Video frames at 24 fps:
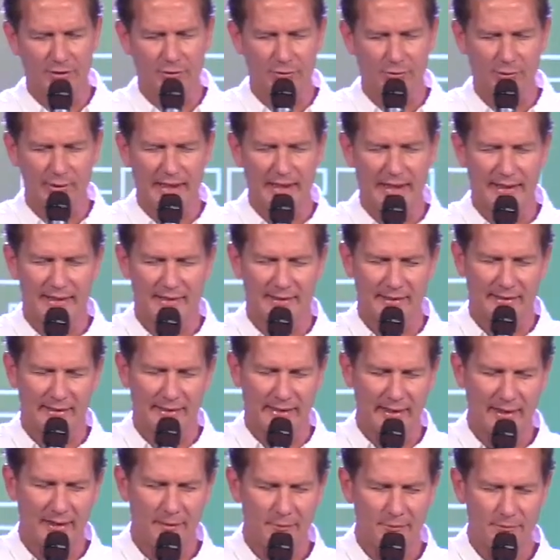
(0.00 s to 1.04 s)
and
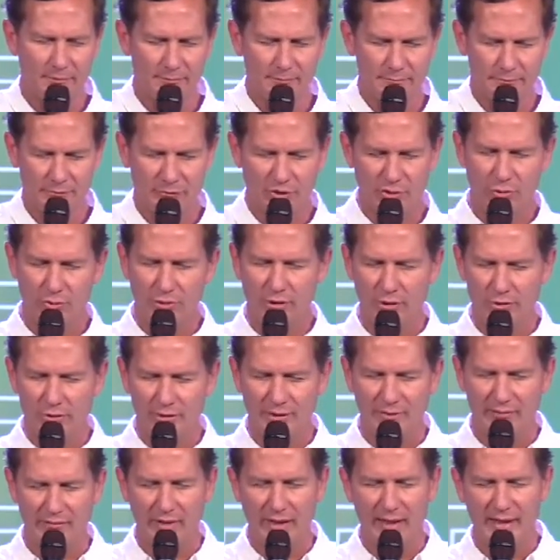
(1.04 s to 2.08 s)
direct them to
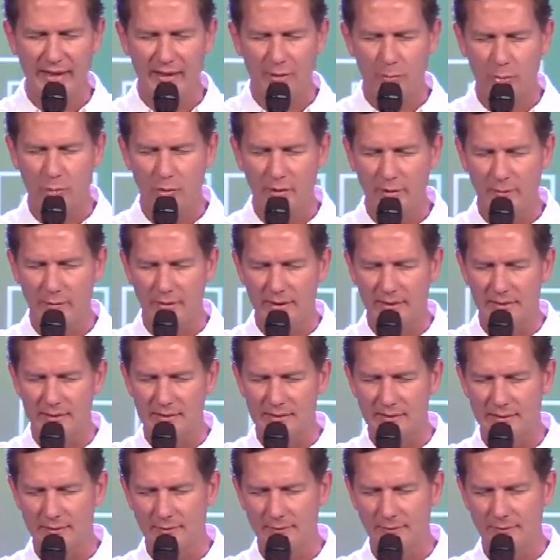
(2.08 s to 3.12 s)
those divine
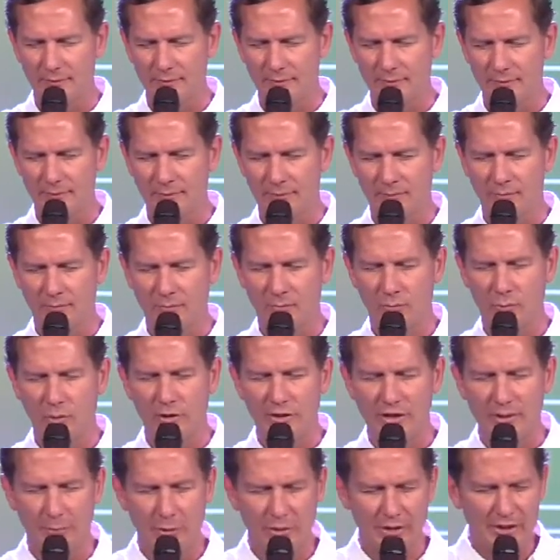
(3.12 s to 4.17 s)
appointments?
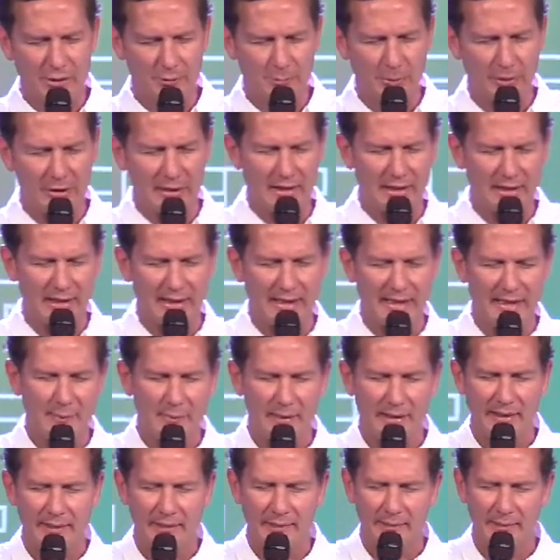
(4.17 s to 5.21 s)
We're just
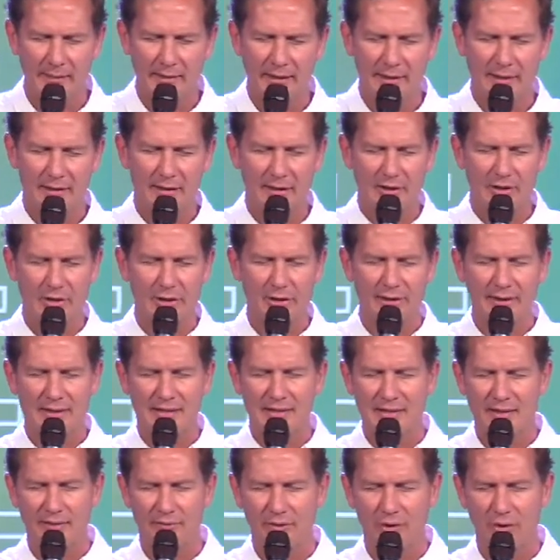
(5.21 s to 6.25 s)
proclaiming the
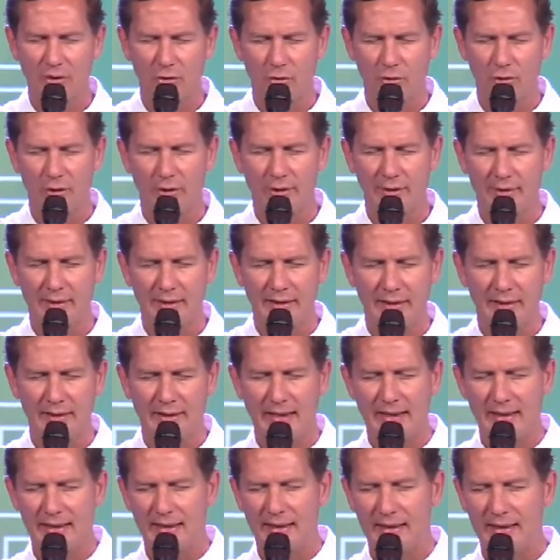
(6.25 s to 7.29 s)
goodness of the Lord
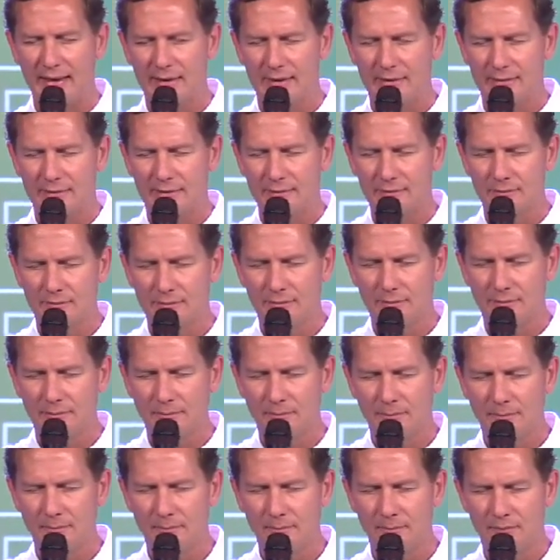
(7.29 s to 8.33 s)
in that land.
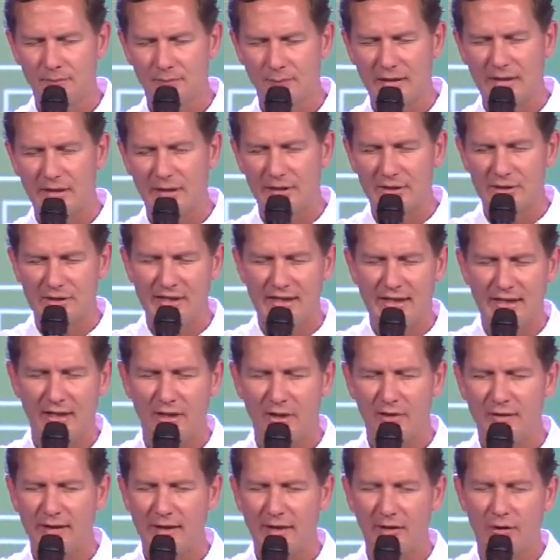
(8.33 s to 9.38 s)
Because
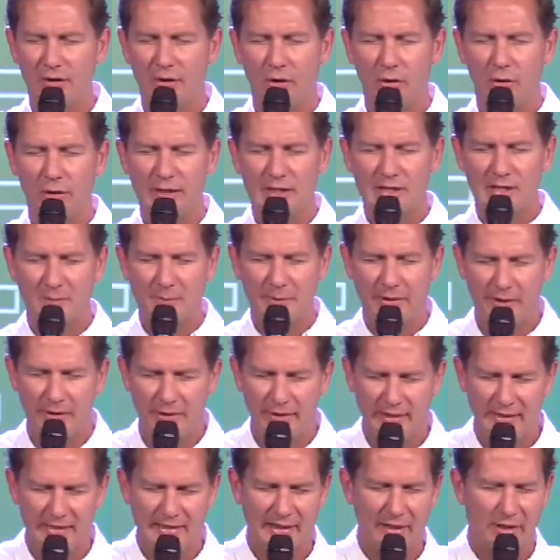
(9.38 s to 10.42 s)
they're there. The Holy
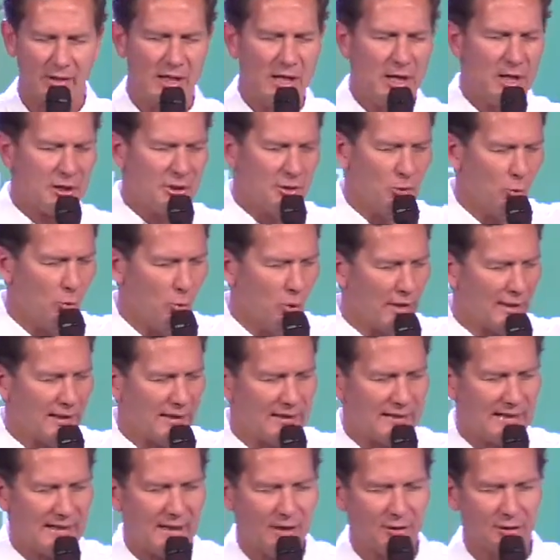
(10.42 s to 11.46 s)
Spirit is there. You
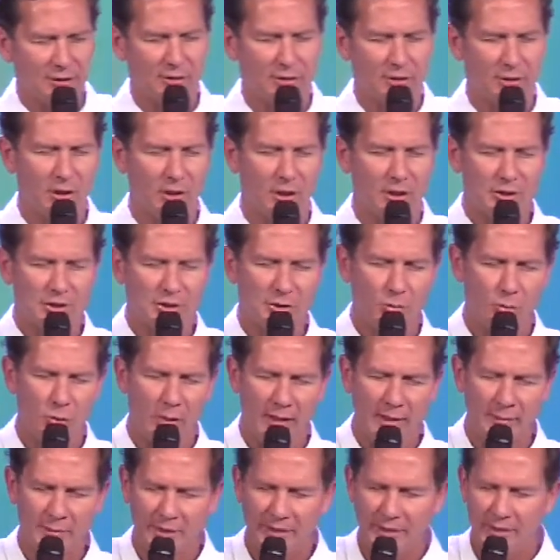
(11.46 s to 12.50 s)
want to encounter their hearts. You
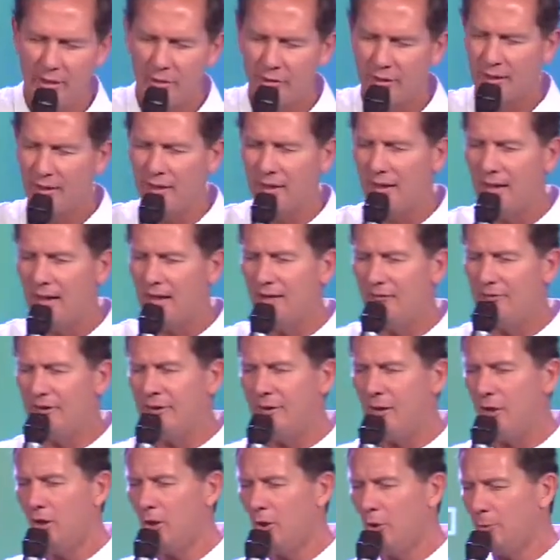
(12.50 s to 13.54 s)
want them to know the love
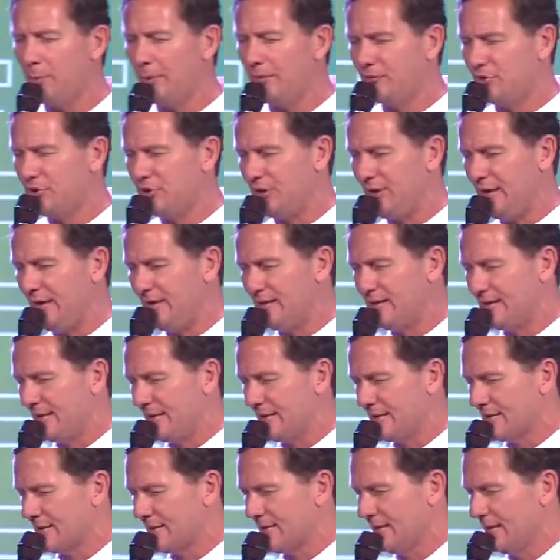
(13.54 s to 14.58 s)
and the hope of
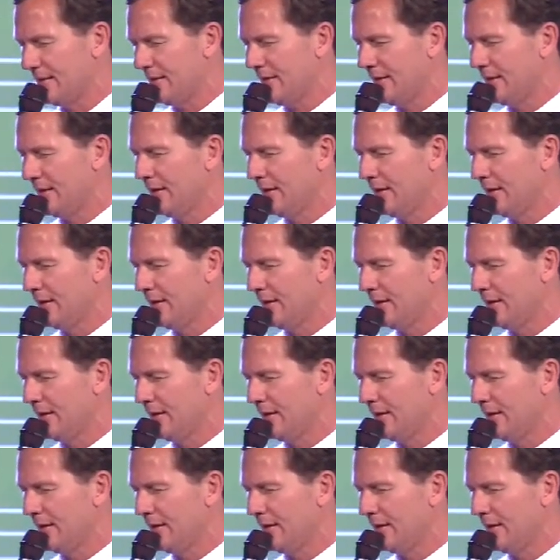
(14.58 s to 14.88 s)
Jesus.